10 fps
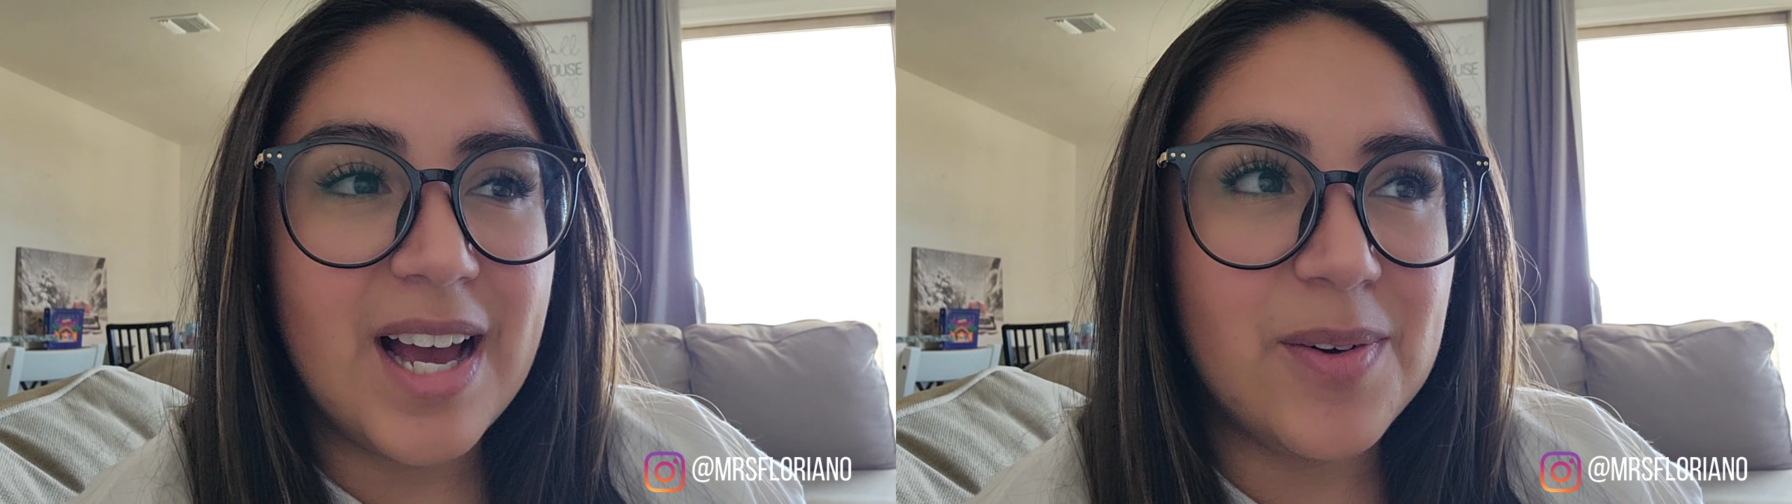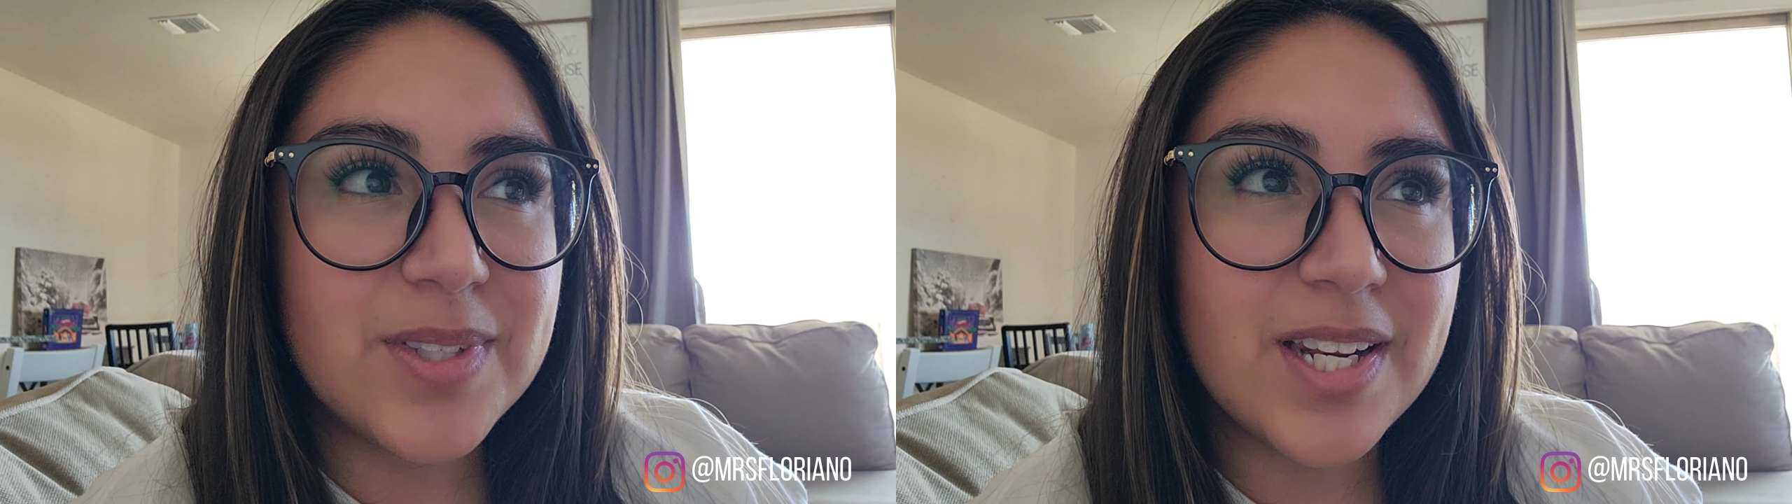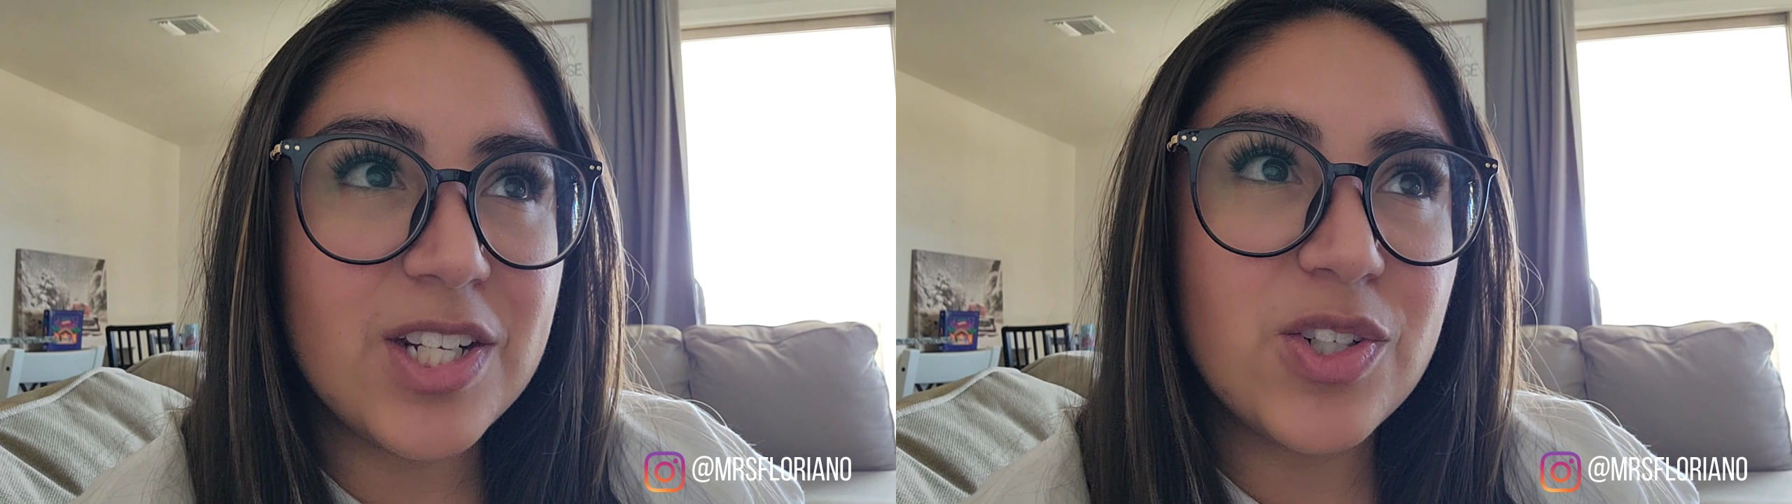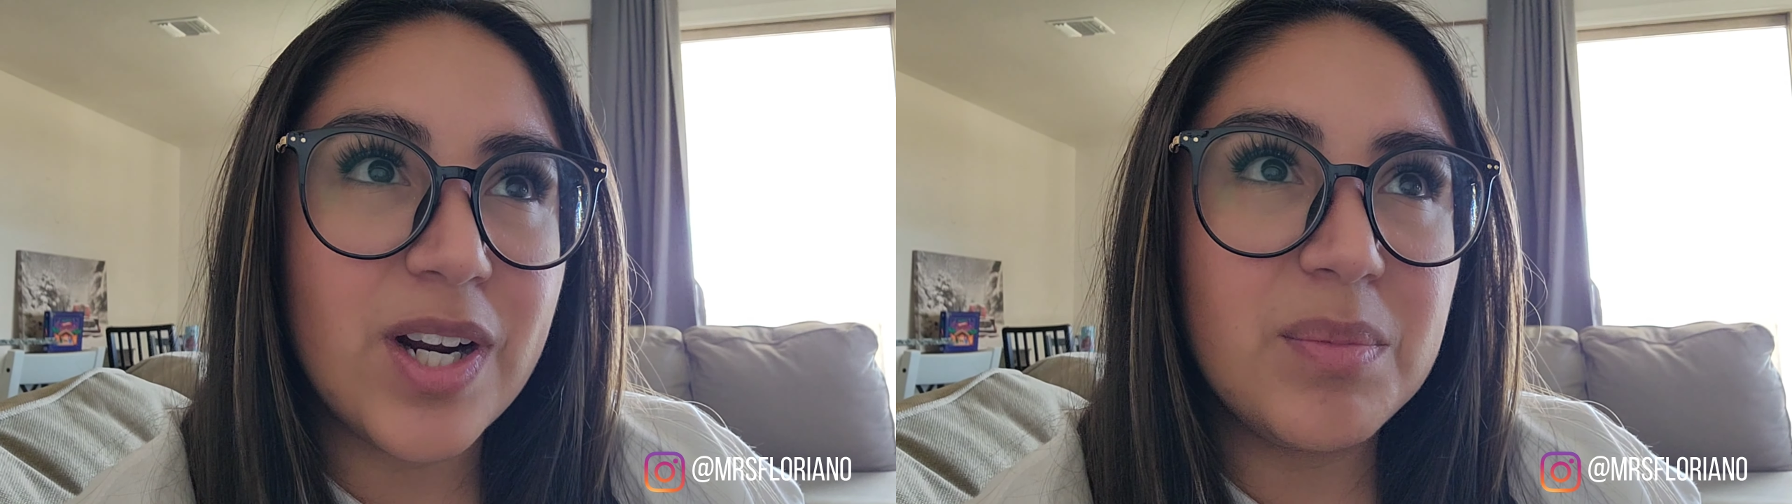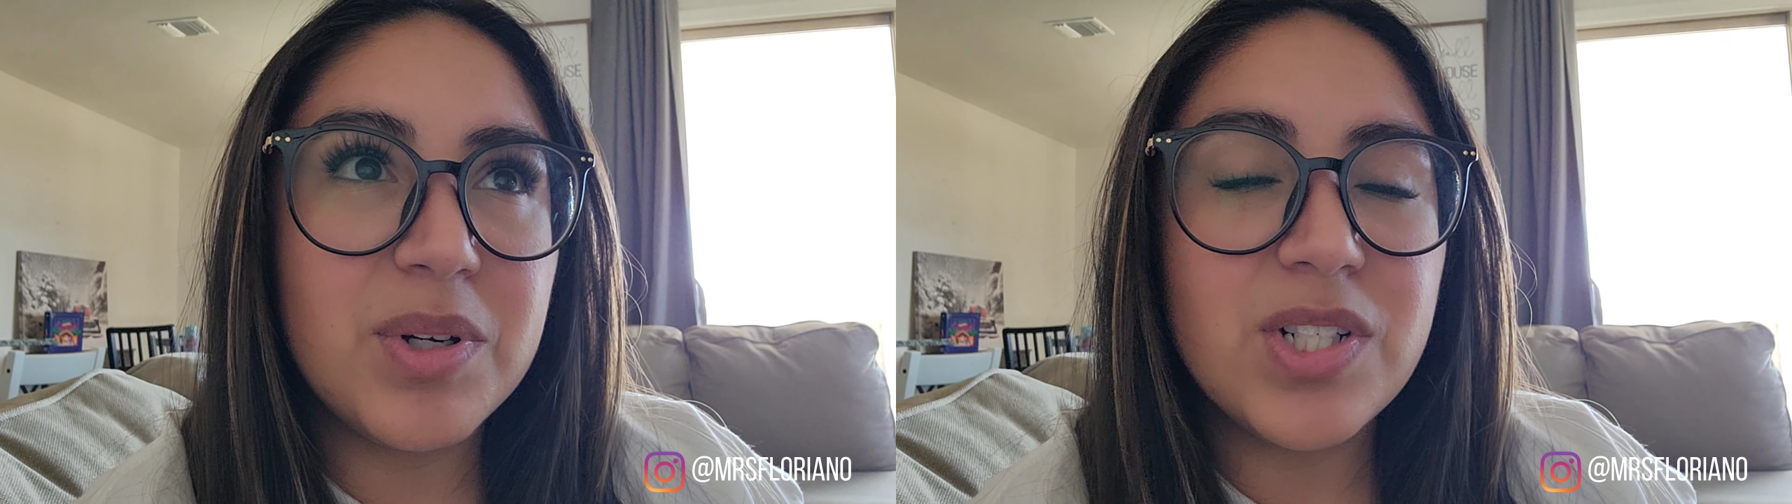I was gonna
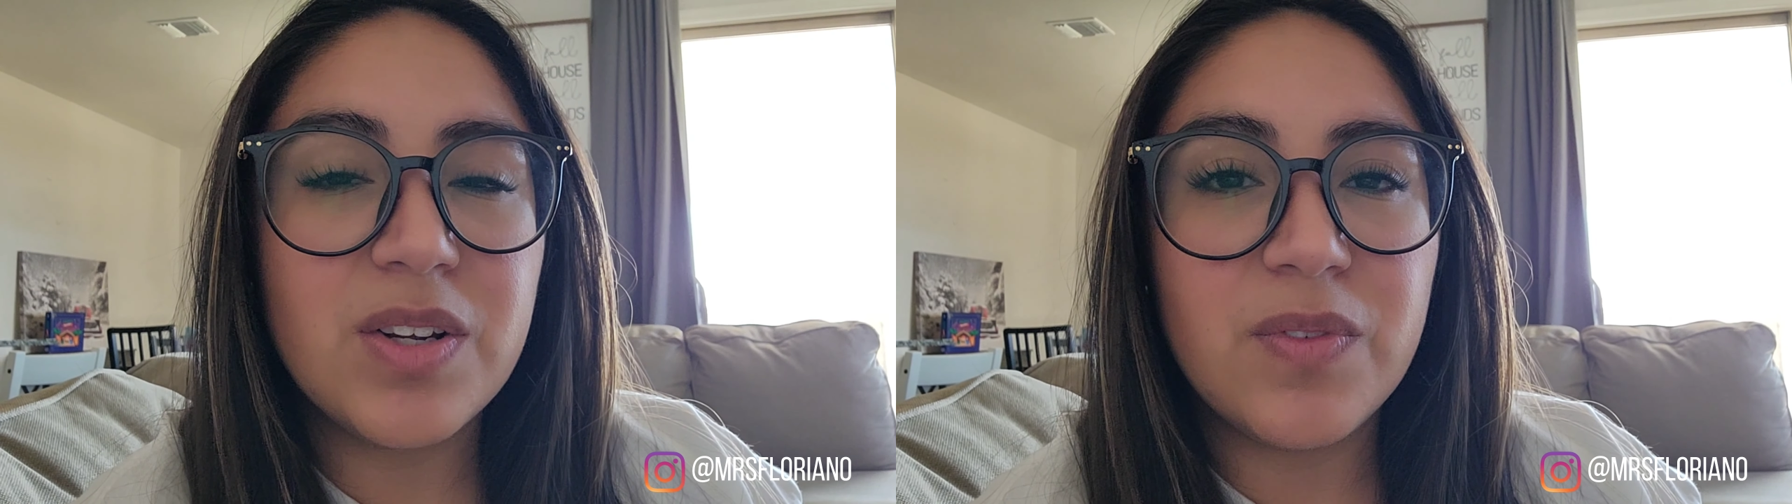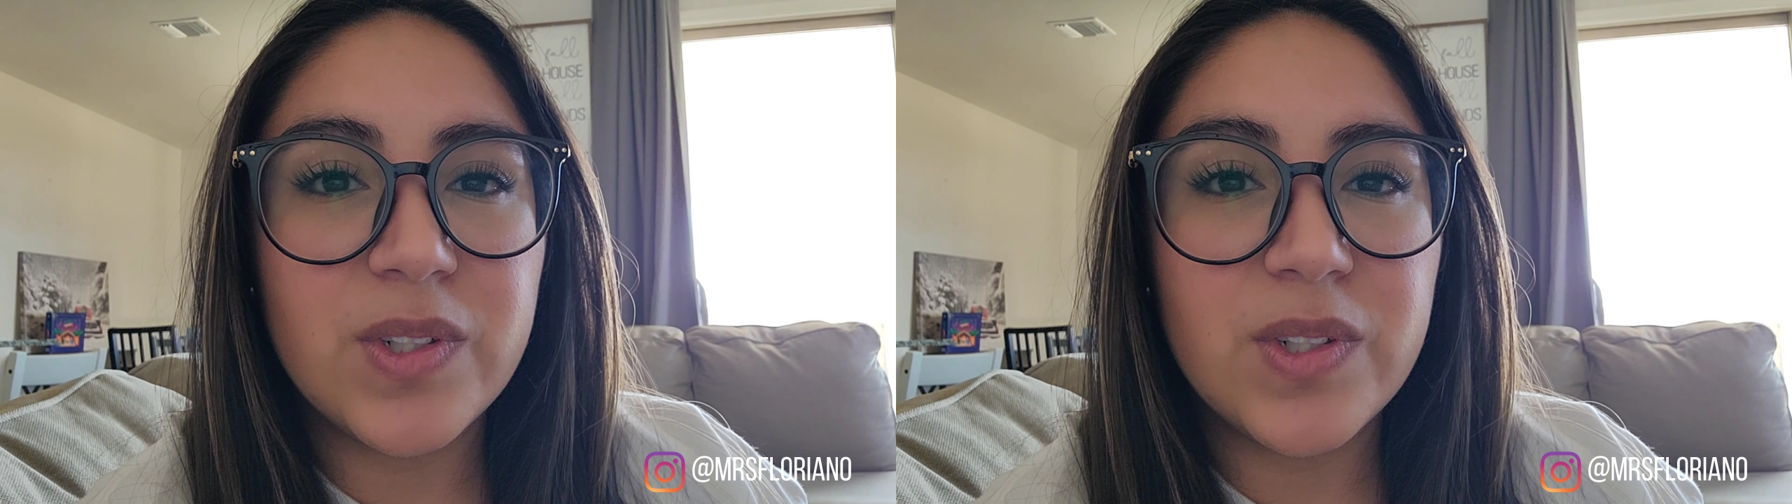try to push it